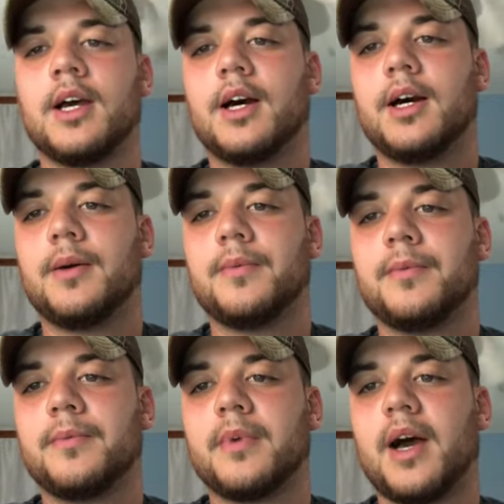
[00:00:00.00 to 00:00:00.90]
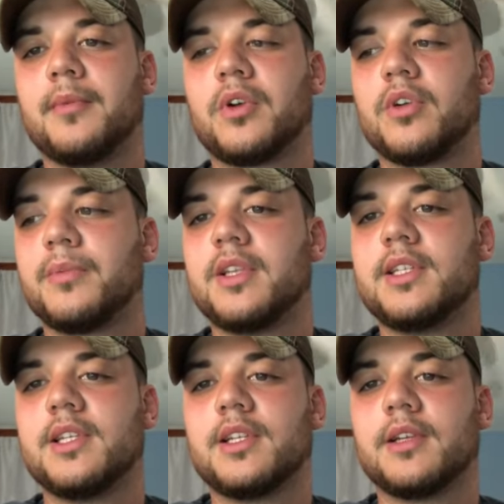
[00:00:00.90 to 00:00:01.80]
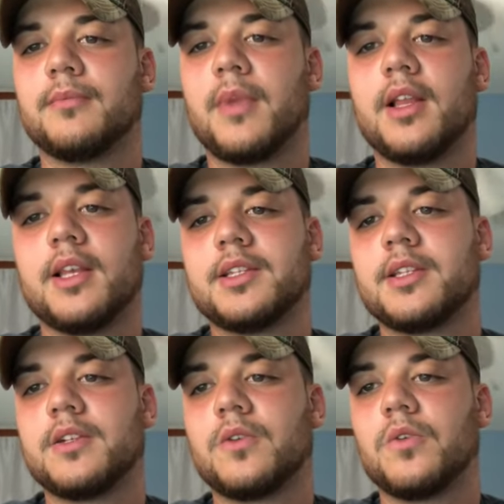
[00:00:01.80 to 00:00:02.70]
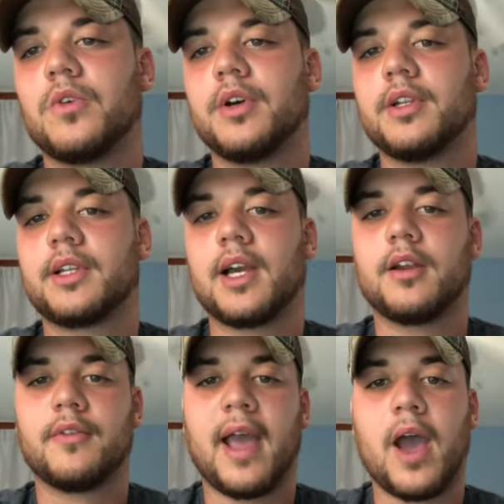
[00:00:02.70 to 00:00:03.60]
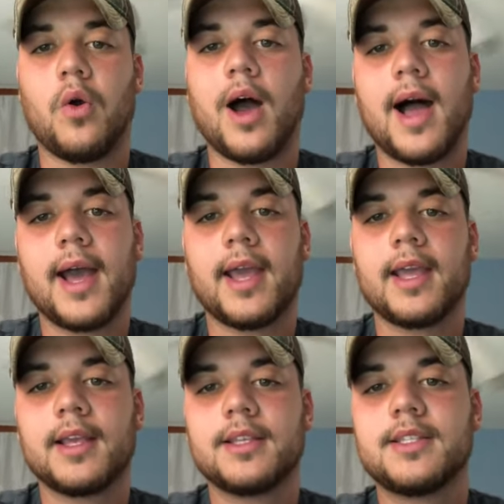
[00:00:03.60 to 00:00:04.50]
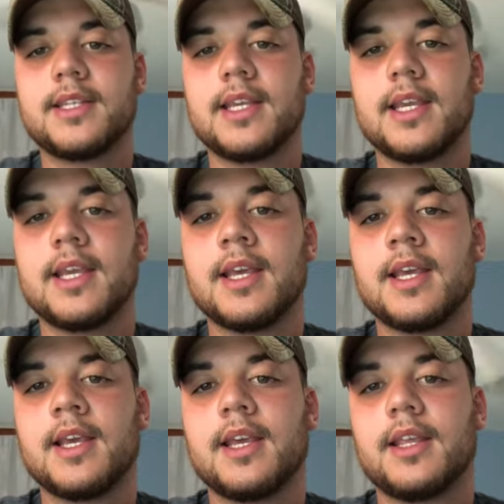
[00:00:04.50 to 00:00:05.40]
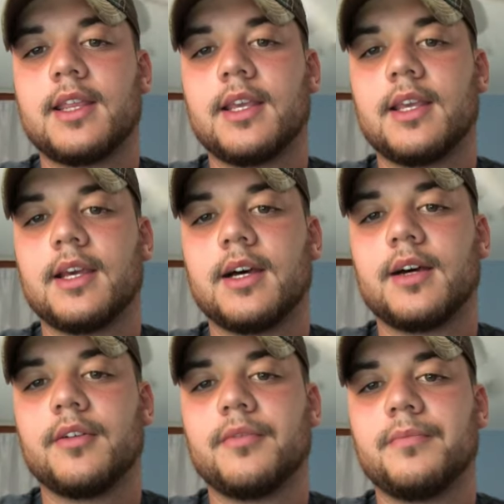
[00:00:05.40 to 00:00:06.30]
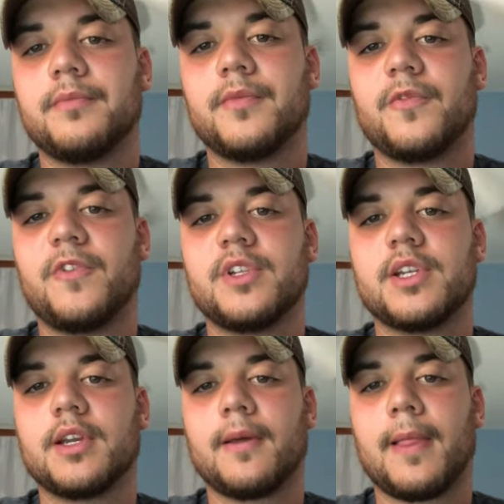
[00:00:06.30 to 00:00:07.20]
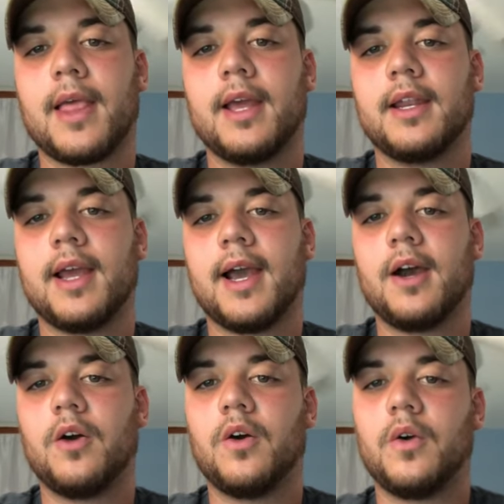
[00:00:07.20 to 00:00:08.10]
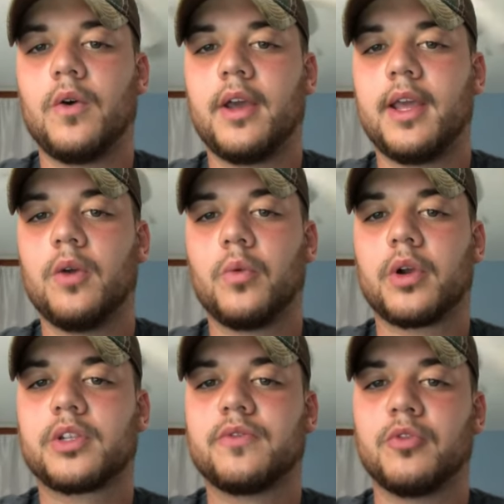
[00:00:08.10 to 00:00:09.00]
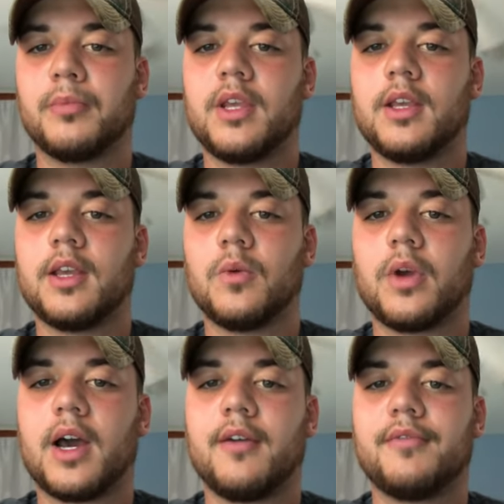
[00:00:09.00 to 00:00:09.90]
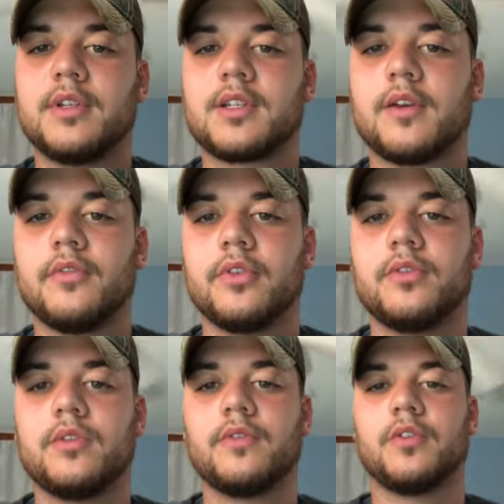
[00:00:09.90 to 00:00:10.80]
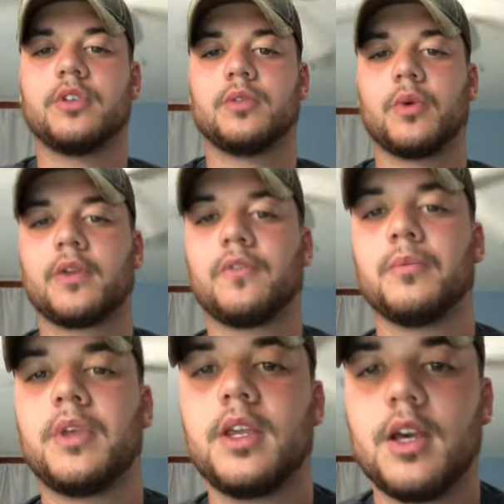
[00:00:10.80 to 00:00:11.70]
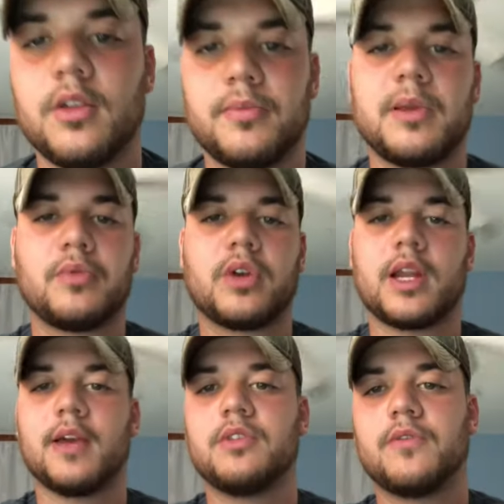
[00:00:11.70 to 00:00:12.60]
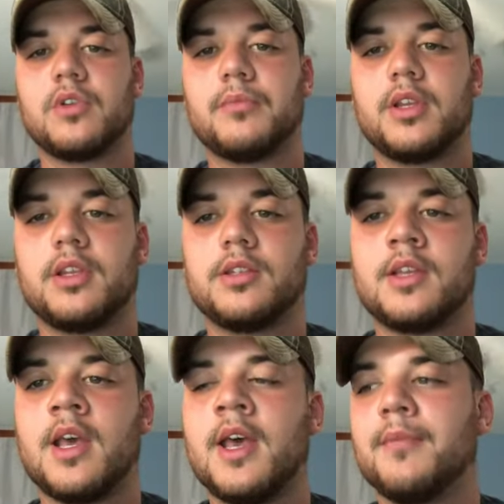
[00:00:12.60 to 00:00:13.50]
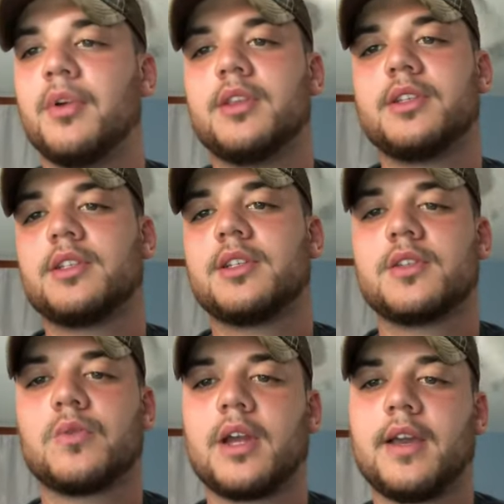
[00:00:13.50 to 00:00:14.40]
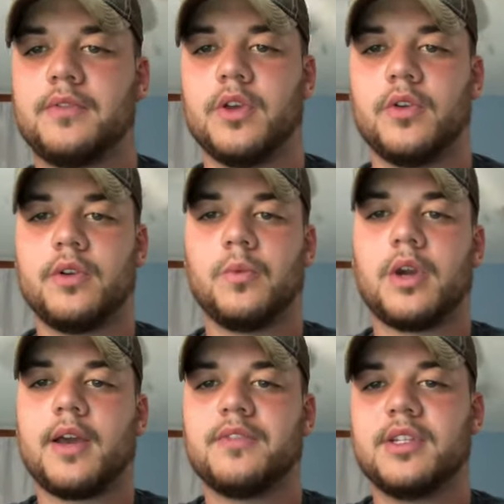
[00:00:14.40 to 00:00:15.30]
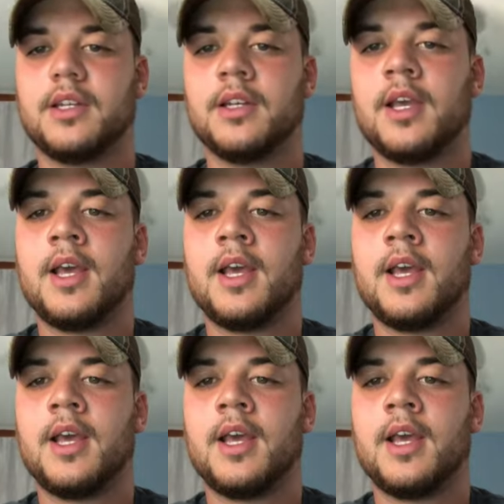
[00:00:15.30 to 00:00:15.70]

Um, I'm going to be teaching my lesson on kind of how I see the uh, fishing and how it works for me and what I've discovered for it to work for me. Other people could have different opinions, but this is just what I've known and what I've seen.